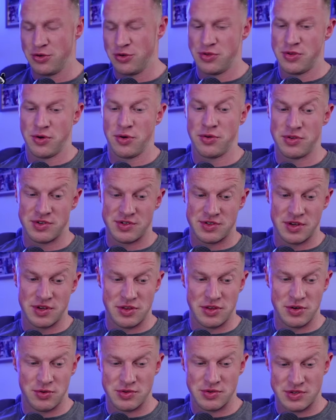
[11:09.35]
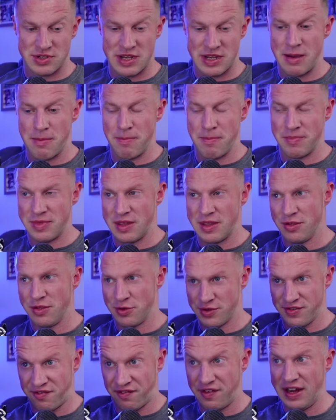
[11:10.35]
those
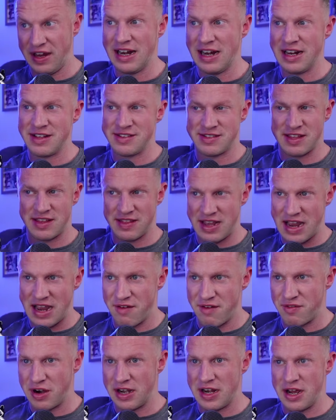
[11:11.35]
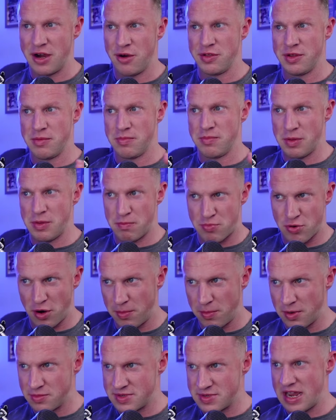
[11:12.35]
feelings that they have right now, the
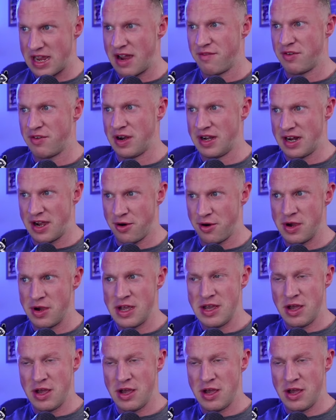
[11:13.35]
problems they have right now,